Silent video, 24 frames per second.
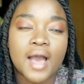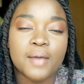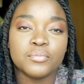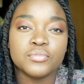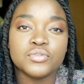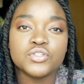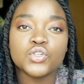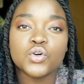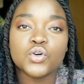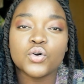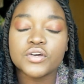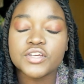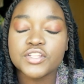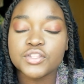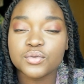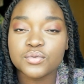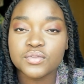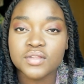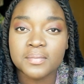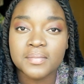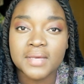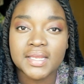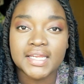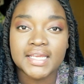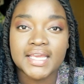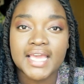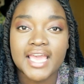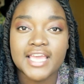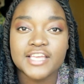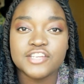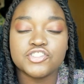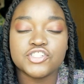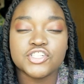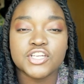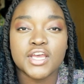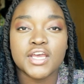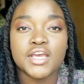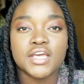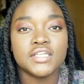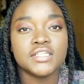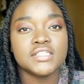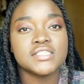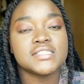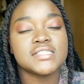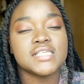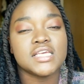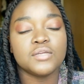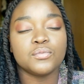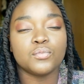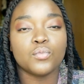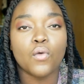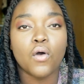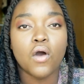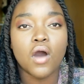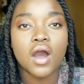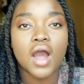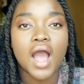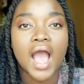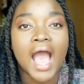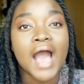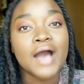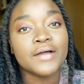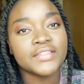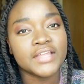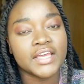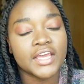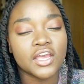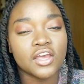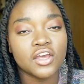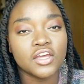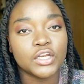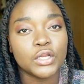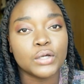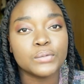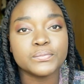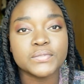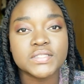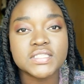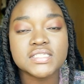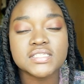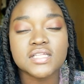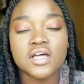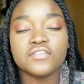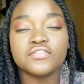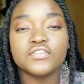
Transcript: talking through their medication, seeing how they're getting on with stuff,